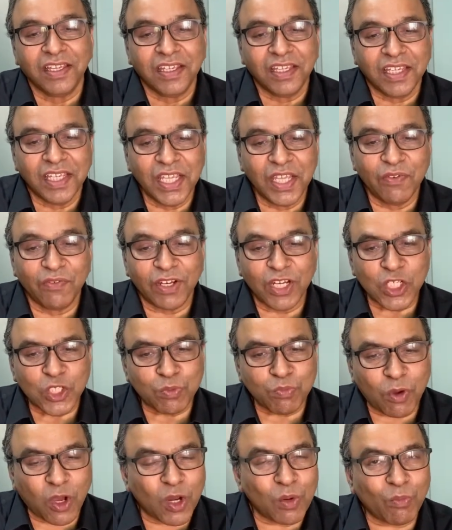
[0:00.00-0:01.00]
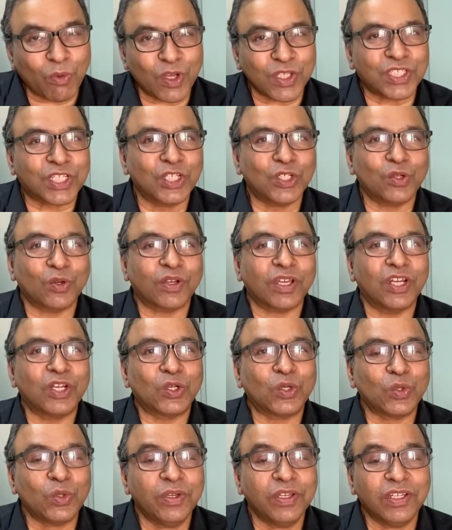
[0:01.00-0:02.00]
Even a small mosquito can
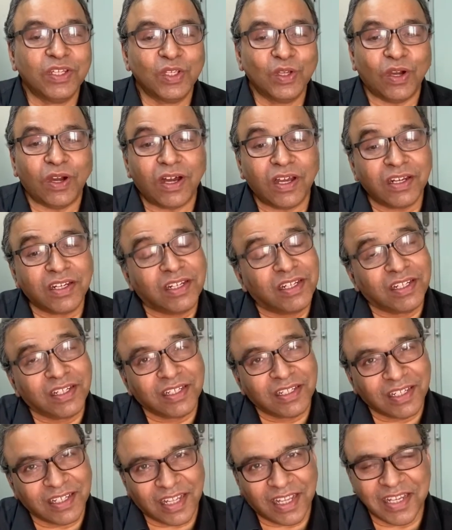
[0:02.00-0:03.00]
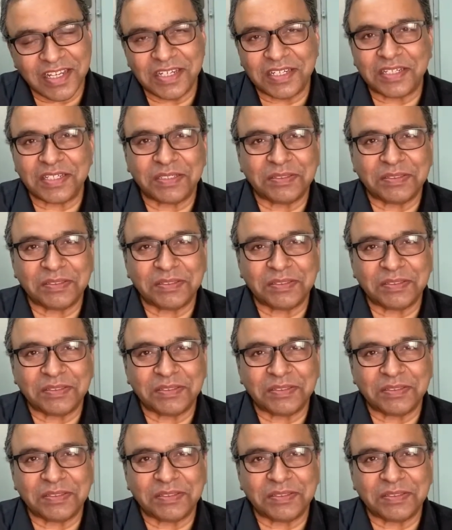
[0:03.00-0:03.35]
ruin your night.